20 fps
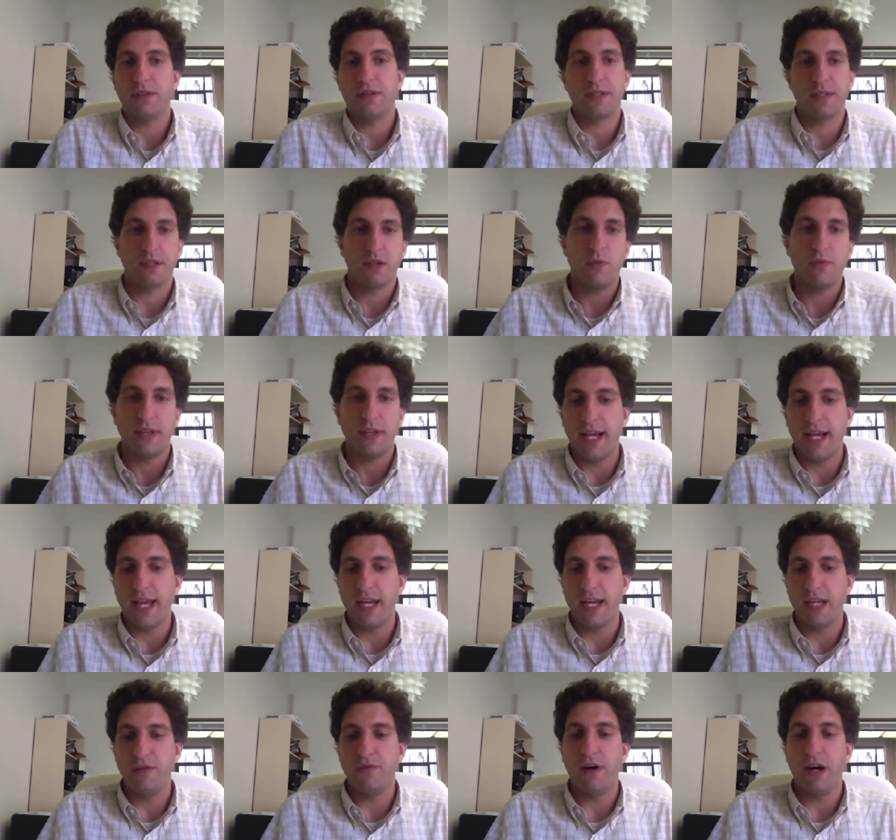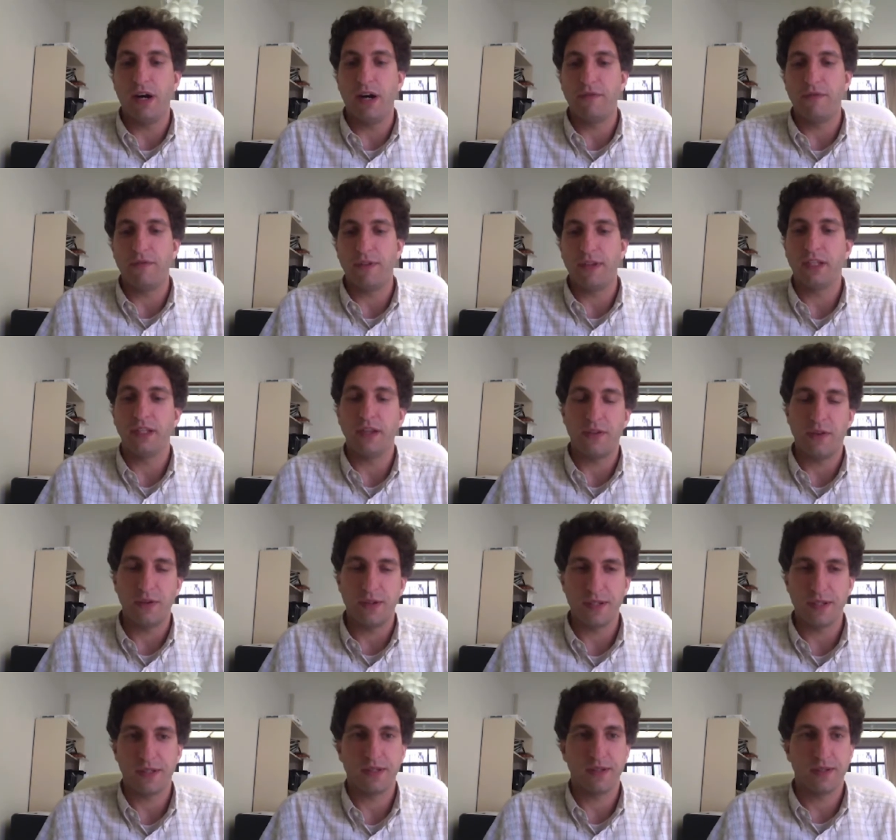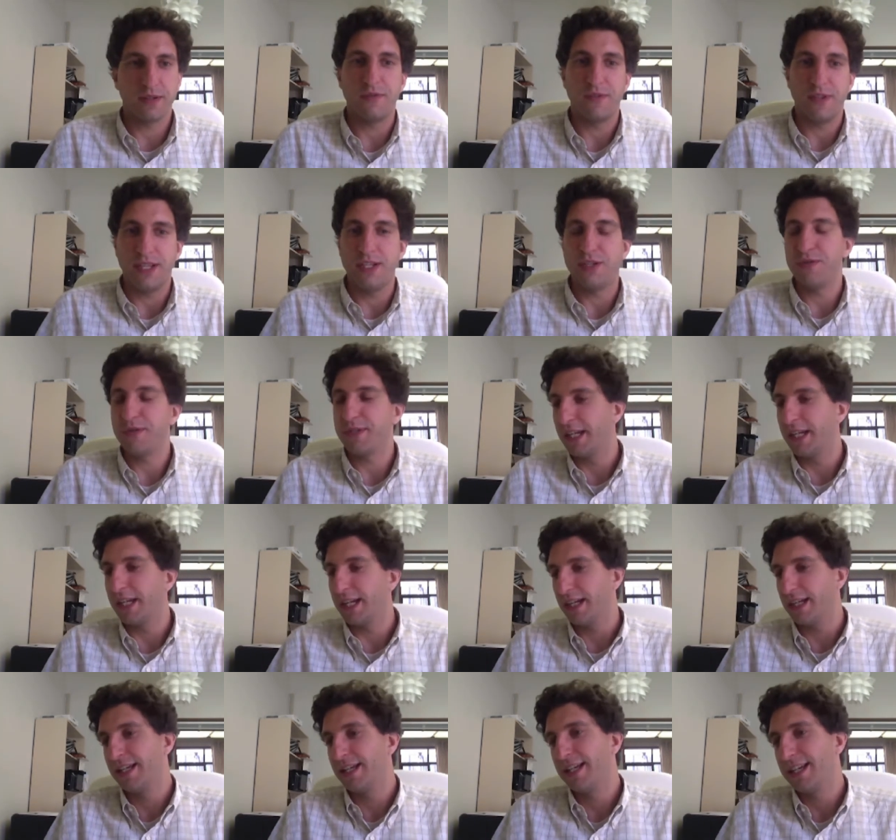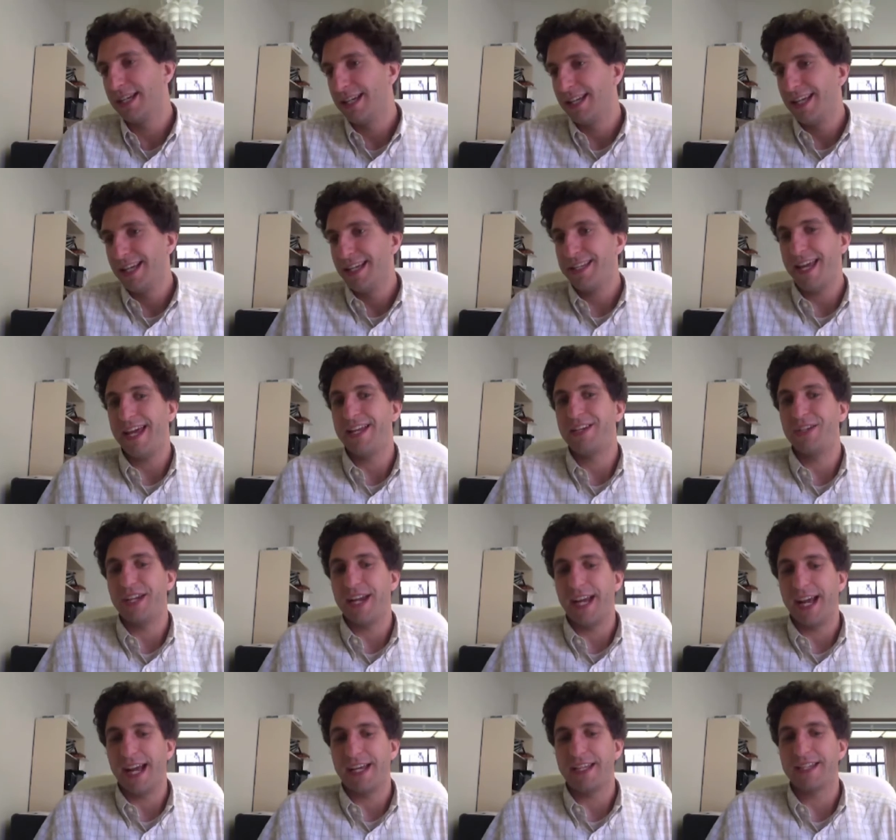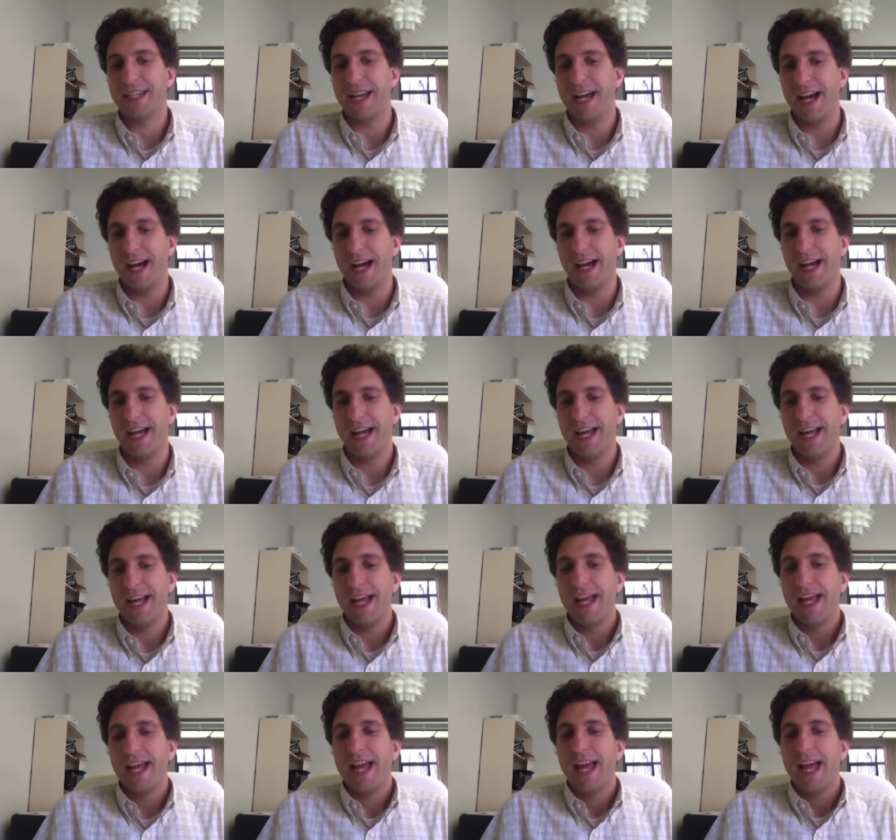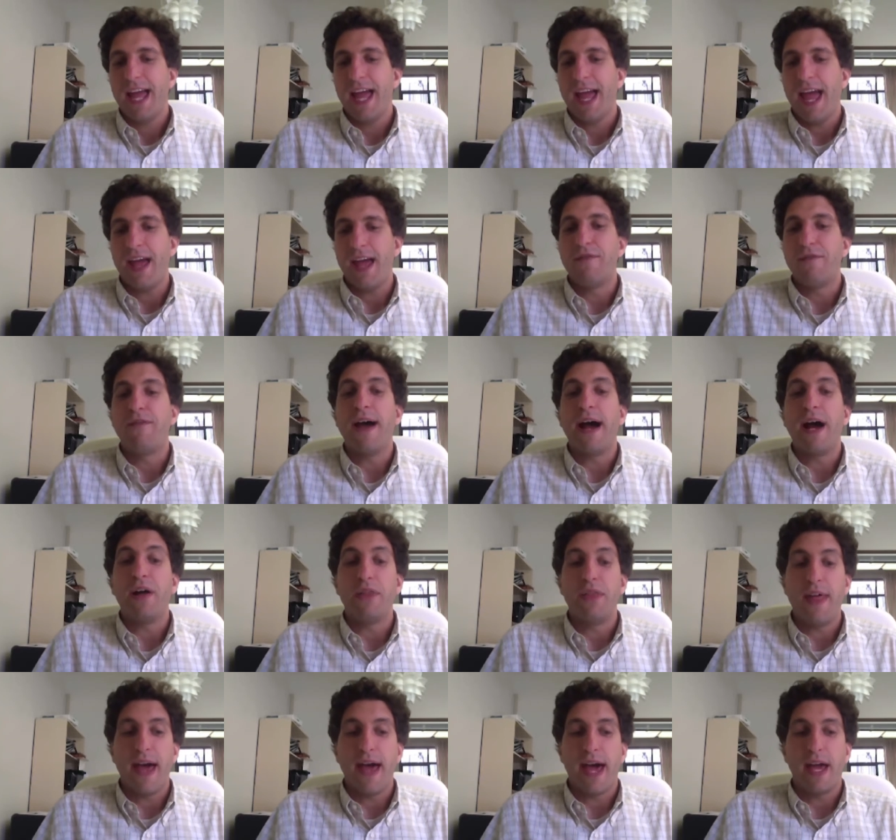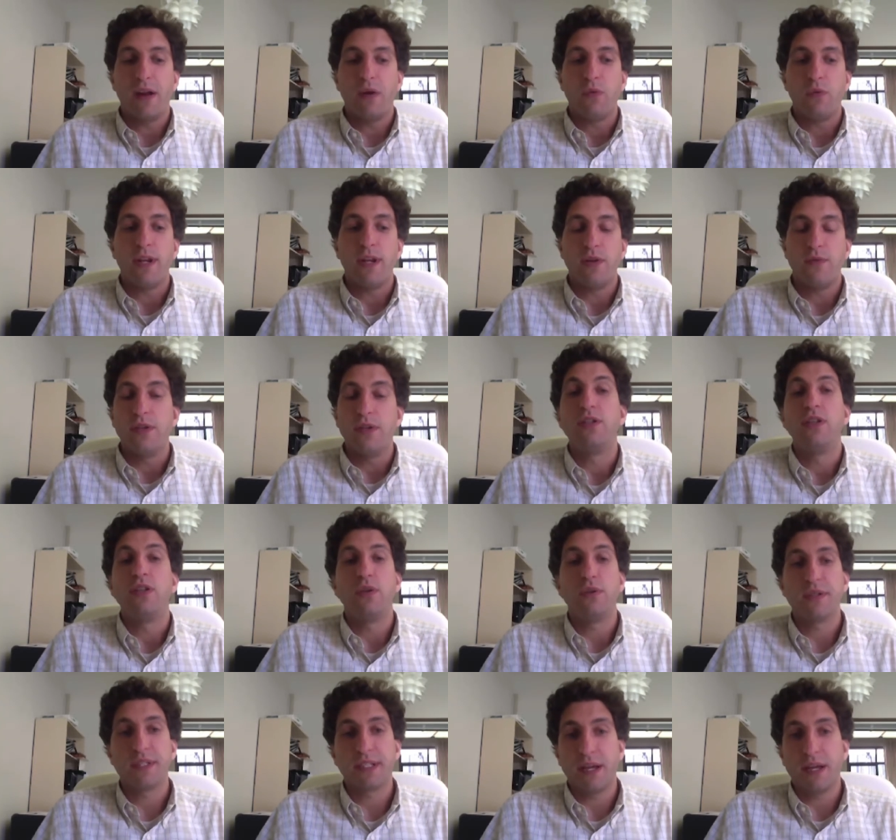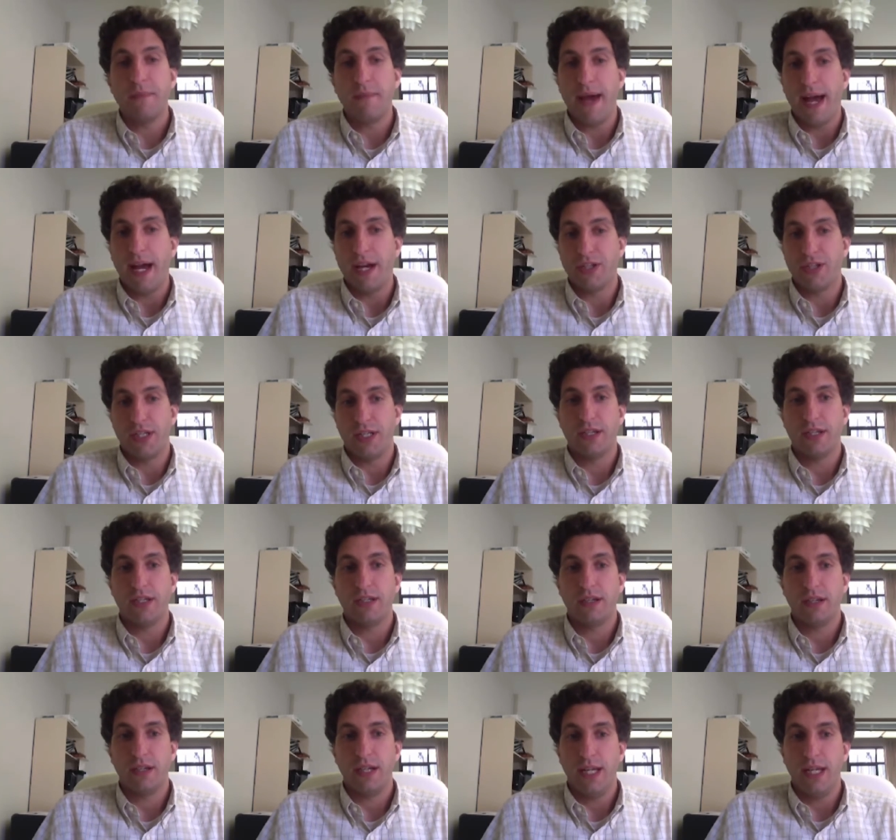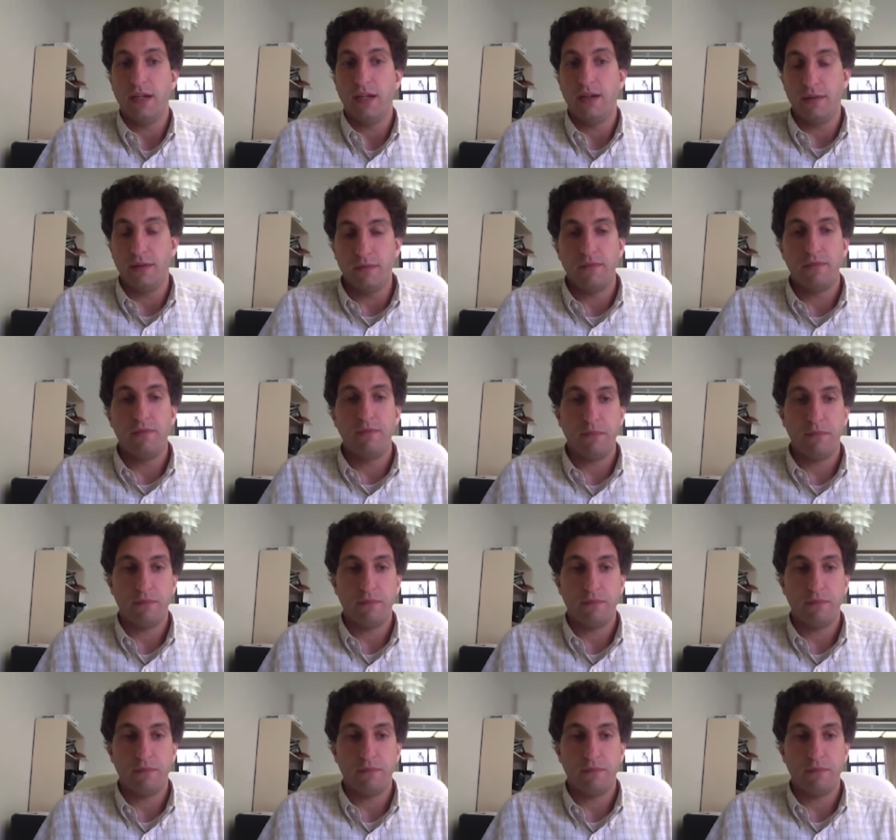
This is hopefully not getting too far off the field, although it's sort of an interesting tangent, I guess, and found that when you induced compassion in